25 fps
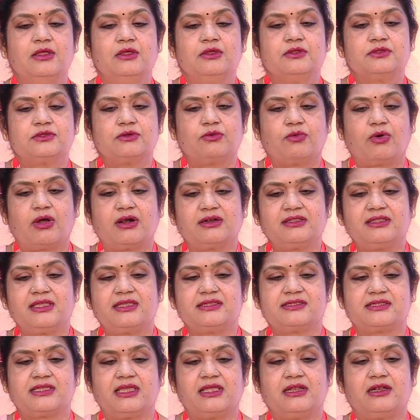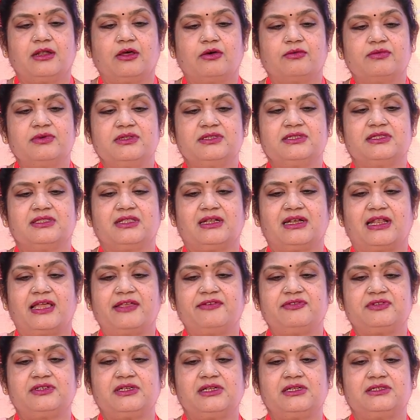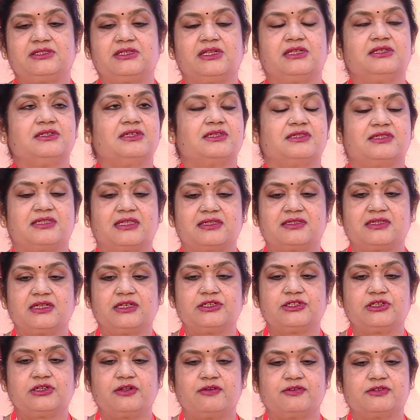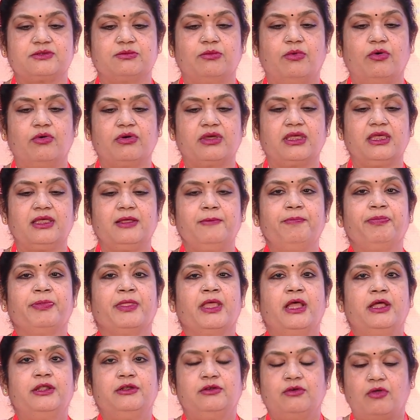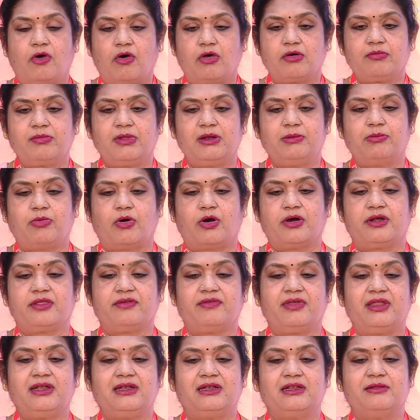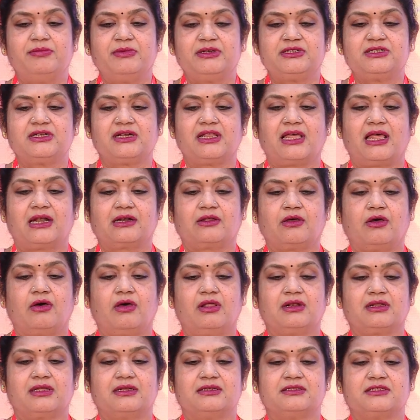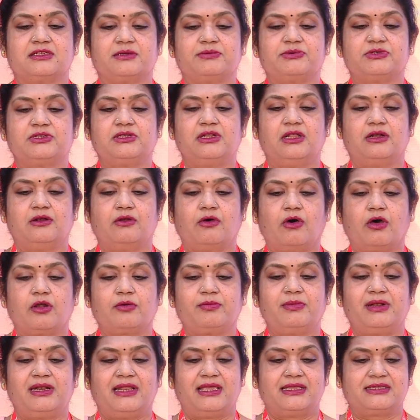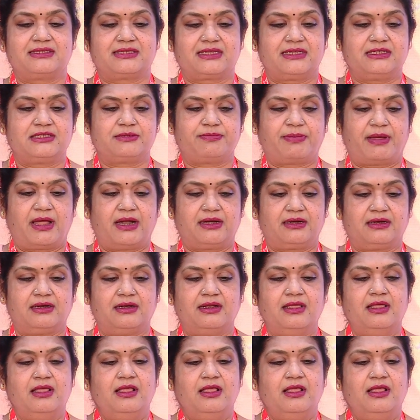So what they say now is in the lifestyle changes, cessation of smoking, normal body weight, limited alcohol consumption and normal exercise pattern.